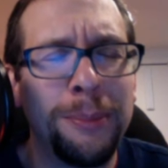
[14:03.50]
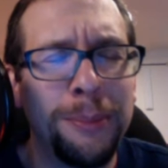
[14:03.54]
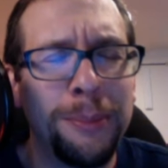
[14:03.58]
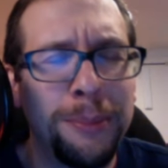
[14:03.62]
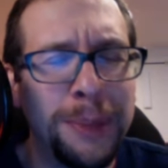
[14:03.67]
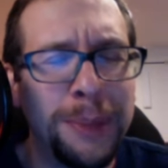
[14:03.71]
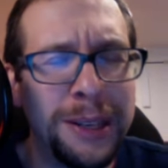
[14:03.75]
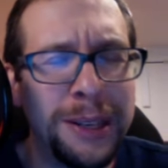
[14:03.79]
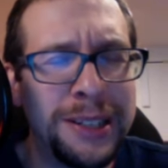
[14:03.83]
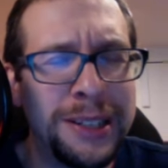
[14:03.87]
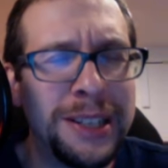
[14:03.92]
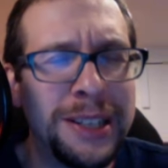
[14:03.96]

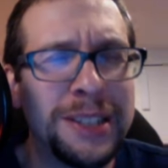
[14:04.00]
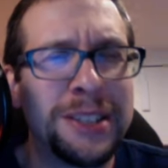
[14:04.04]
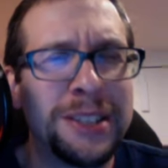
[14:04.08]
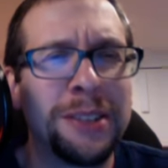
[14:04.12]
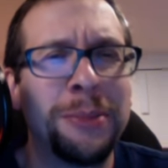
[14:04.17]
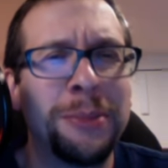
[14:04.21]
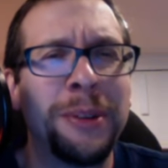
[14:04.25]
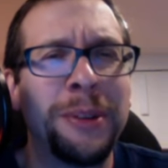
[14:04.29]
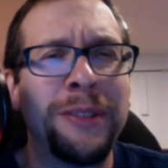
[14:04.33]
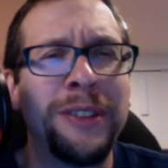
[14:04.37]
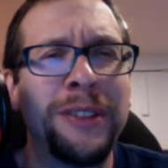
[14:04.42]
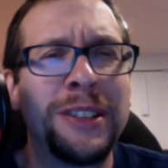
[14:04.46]
But it takes a little
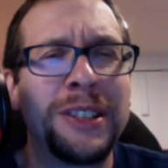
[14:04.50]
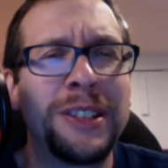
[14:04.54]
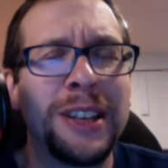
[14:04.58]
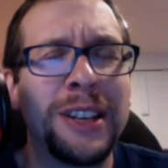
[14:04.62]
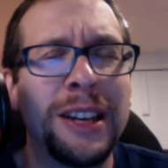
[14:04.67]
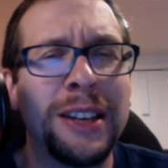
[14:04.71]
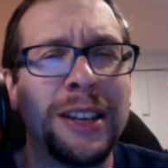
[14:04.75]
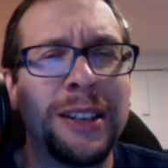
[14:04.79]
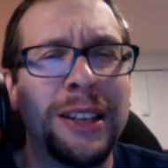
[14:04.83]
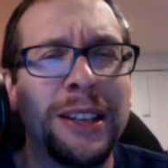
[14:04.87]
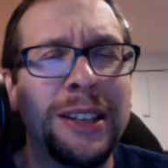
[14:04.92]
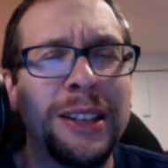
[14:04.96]
bit of
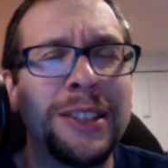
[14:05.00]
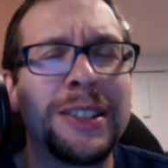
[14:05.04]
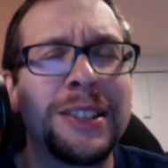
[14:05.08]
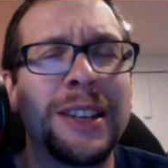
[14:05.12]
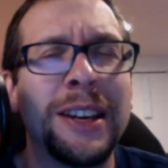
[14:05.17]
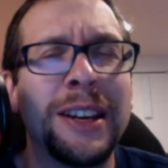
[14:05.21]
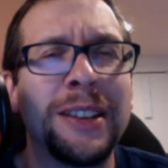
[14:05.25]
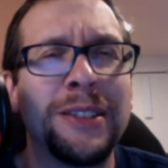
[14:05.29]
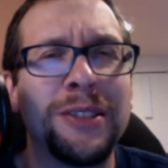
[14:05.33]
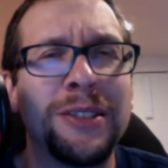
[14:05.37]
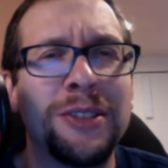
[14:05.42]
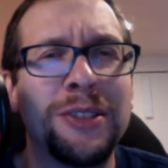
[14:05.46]
insight,
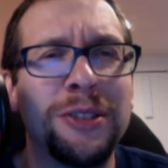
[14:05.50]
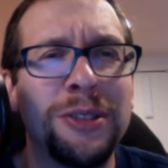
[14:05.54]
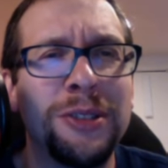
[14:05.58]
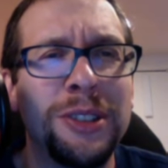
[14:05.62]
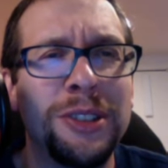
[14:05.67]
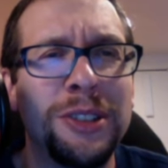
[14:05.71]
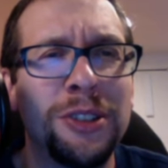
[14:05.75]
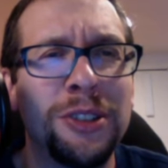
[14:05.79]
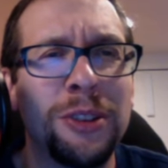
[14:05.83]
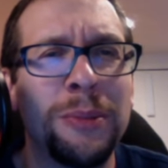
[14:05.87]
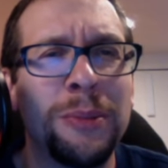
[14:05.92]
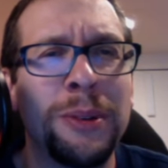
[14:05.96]
insight to
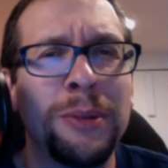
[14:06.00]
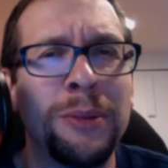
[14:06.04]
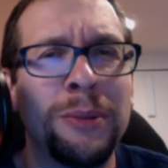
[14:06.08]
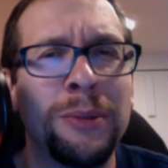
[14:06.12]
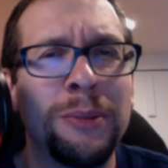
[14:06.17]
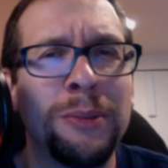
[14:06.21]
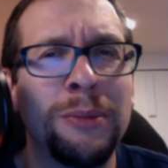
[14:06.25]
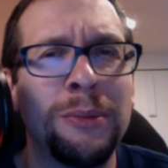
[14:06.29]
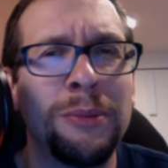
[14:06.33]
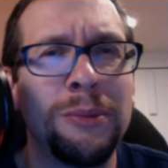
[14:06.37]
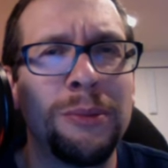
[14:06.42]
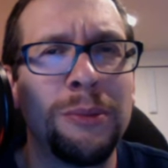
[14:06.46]
determine
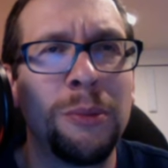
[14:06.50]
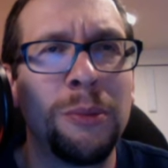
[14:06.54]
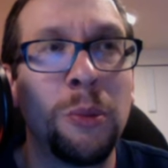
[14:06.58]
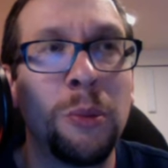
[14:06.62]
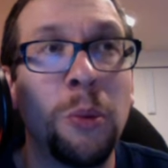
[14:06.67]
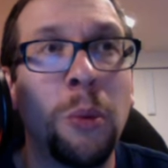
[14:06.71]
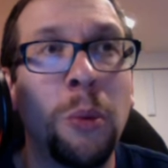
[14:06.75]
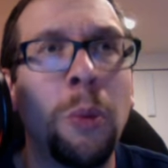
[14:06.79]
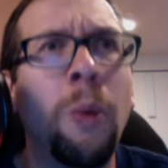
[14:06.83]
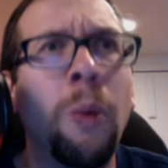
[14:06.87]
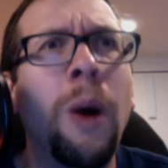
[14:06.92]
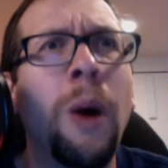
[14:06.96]

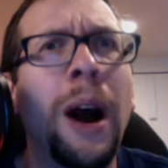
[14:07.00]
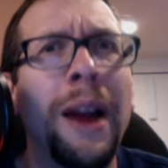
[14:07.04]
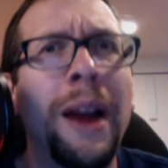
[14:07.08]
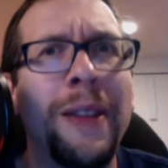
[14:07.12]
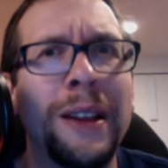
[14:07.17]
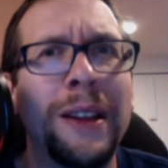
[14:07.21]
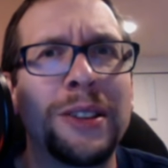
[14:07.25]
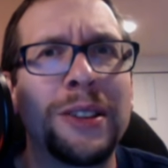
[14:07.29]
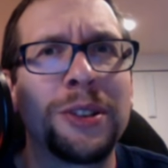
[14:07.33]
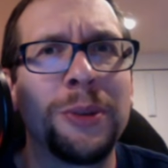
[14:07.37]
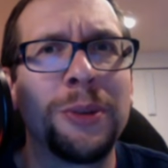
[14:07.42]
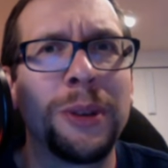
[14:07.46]
why
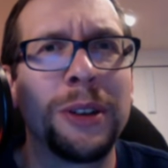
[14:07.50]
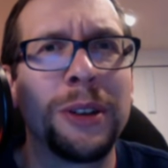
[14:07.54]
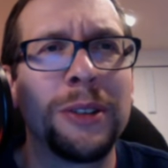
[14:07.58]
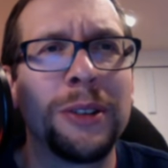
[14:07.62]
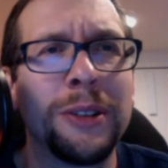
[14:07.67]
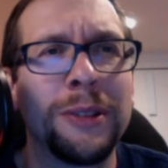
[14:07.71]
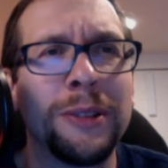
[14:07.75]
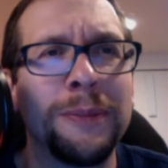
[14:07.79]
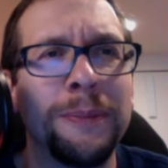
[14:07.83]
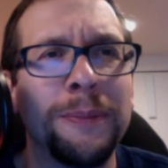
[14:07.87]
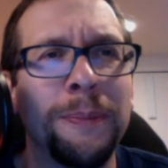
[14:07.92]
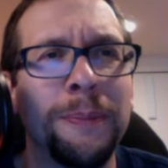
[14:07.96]
that's going on,
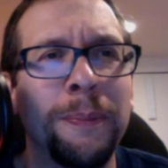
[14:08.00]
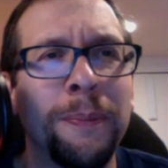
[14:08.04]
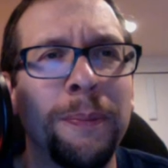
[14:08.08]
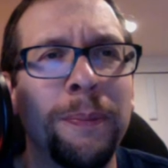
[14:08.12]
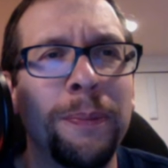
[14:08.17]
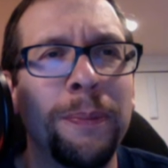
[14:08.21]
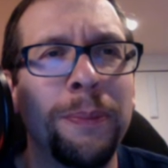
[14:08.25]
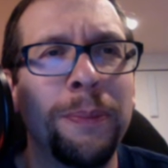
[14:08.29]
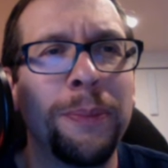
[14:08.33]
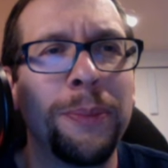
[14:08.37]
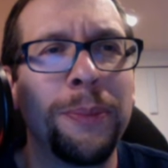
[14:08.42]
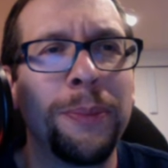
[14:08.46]

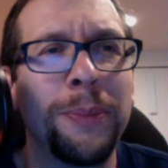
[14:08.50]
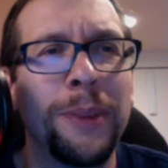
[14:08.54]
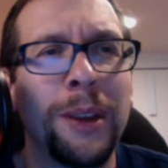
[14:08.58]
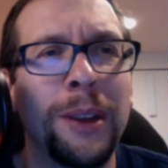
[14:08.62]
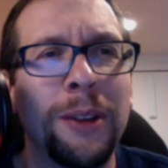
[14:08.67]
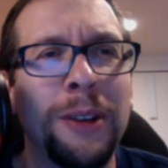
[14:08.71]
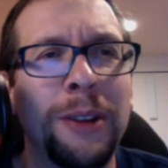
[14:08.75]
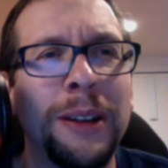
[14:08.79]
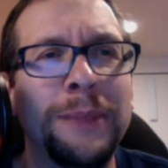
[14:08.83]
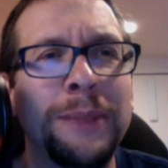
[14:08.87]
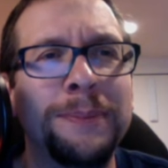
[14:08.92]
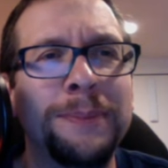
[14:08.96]
all
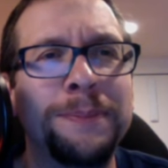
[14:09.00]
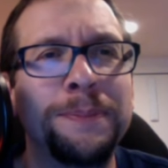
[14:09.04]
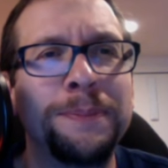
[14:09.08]
right?